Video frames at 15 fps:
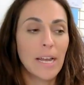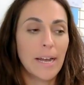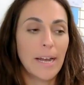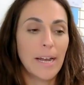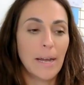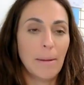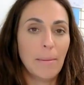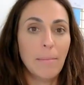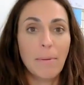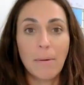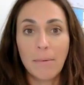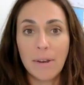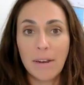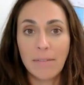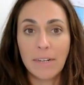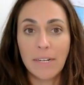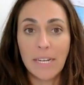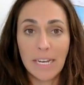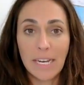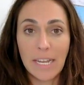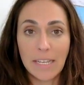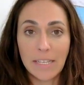Um, but whatever
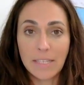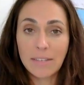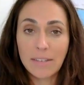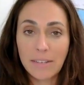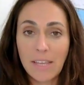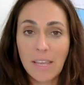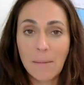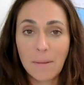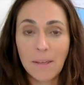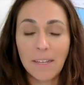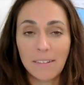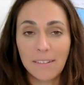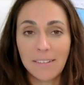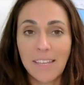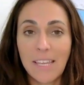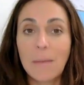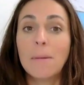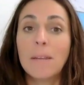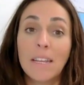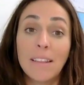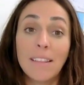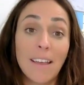it is, keep it,
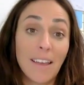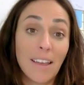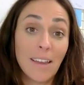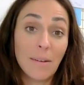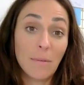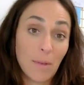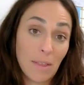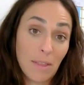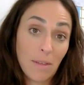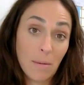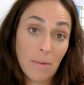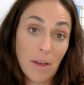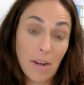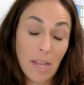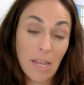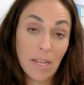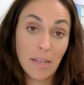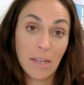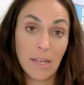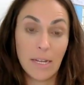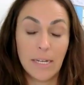keep it in line with your body.